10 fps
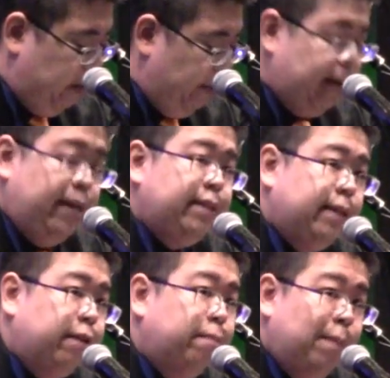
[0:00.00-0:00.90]
Uh, we had eighteen
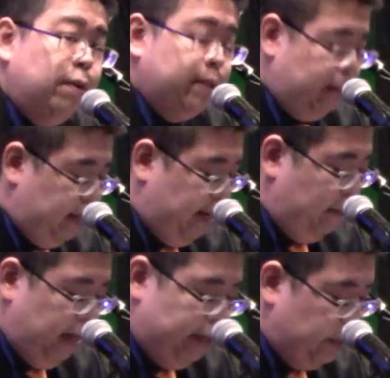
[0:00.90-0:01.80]
hundred members at the
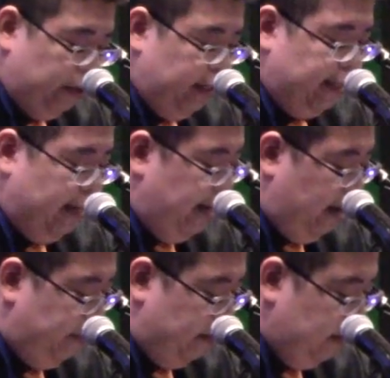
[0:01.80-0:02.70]
time, and I just couldn't let that
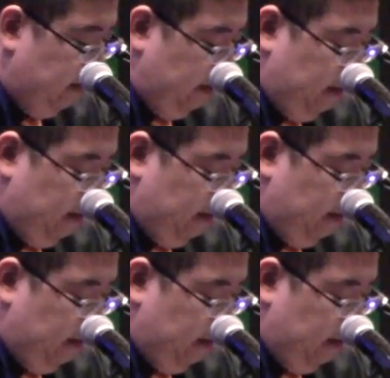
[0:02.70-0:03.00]
happen.